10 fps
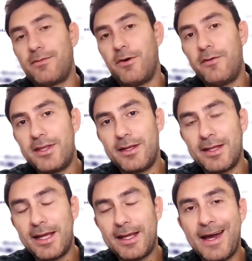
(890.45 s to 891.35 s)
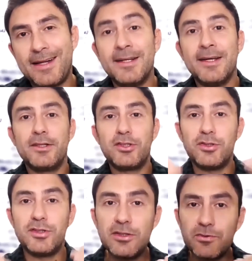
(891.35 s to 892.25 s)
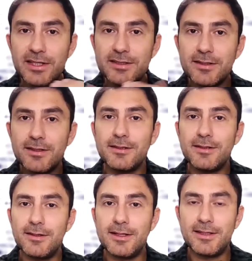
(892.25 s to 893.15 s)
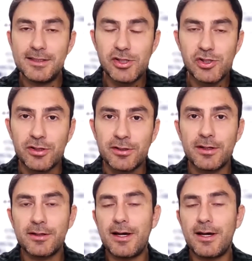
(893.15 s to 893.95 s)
everything they can to de-risk the decision